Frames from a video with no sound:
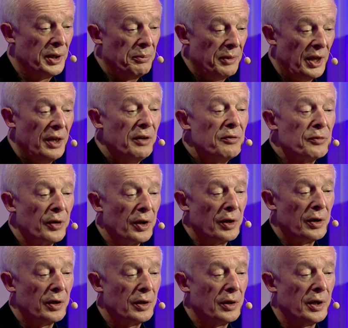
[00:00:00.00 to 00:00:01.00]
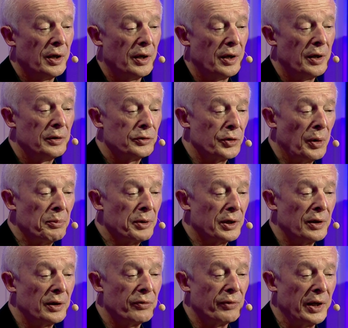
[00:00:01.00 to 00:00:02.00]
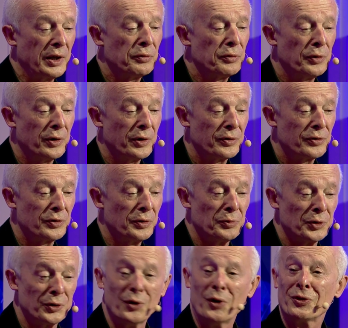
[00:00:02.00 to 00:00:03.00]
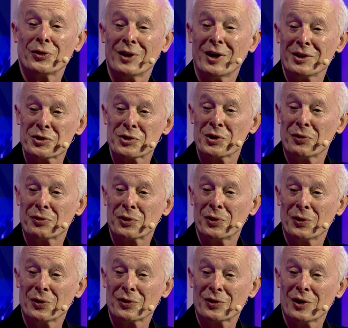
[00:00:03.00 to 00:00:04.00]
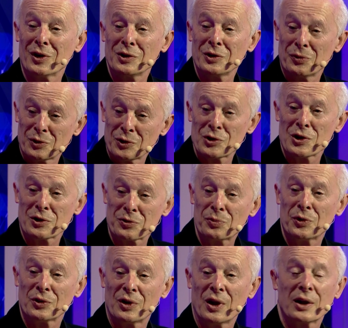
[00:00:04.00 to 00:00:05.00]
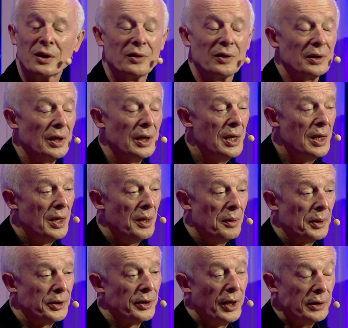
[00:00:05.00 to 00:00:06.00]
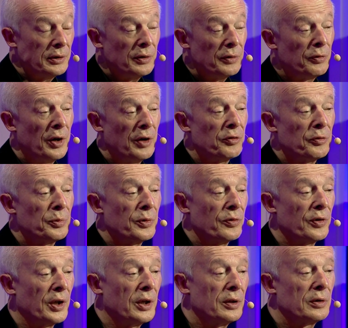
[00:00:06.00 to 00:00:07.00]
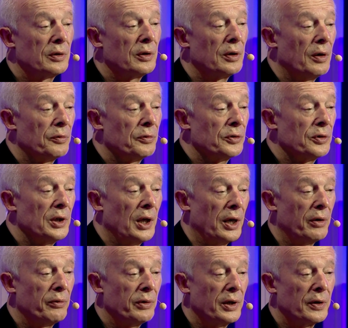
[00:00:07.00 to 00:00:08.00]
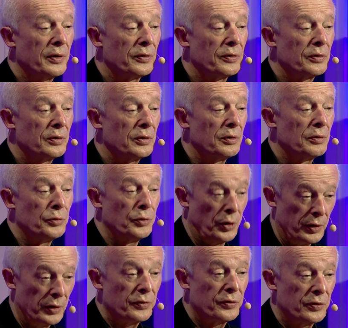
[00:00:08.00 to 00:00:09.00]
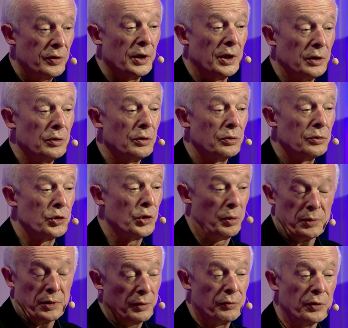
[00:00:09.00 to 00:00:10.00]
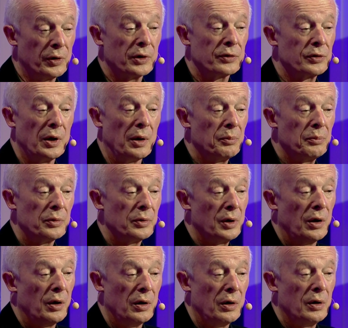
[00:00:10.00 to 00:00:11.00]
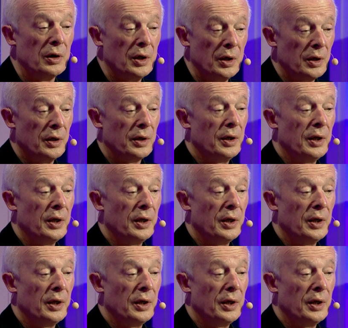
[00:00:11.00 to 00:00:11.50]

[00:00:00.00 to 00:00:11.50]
Primeval tropical rainforest you would not touch, of course. You would just protect it. But 95% of the area's forests in Germany, for example,